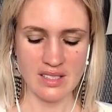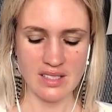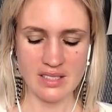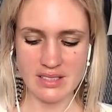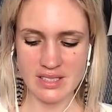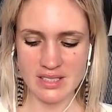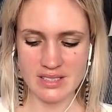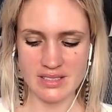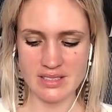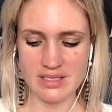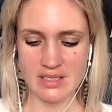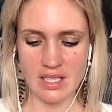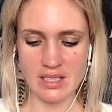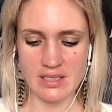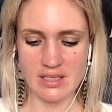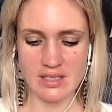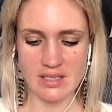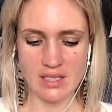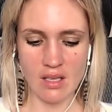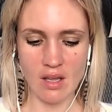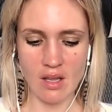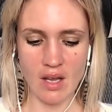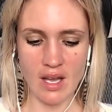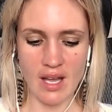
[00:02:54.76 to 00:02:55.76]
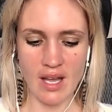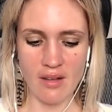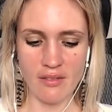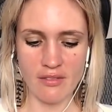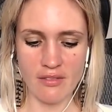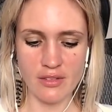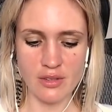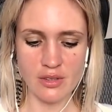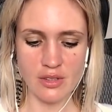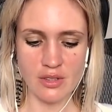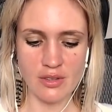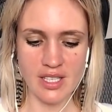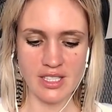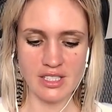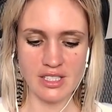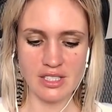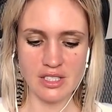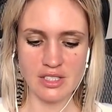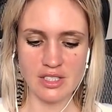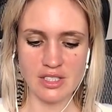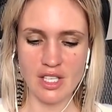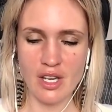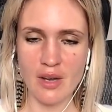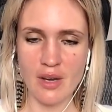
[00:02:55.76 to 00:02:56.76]
that it's not a helpful
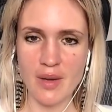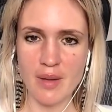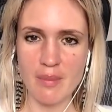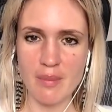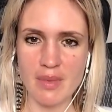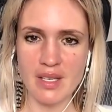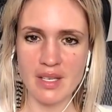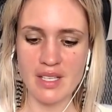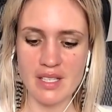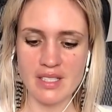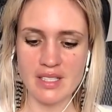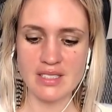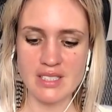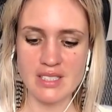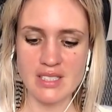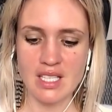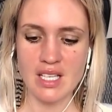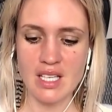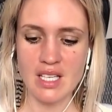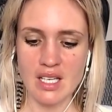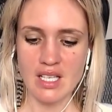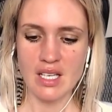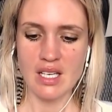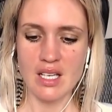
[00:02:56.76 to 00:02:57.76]
direction to go in, because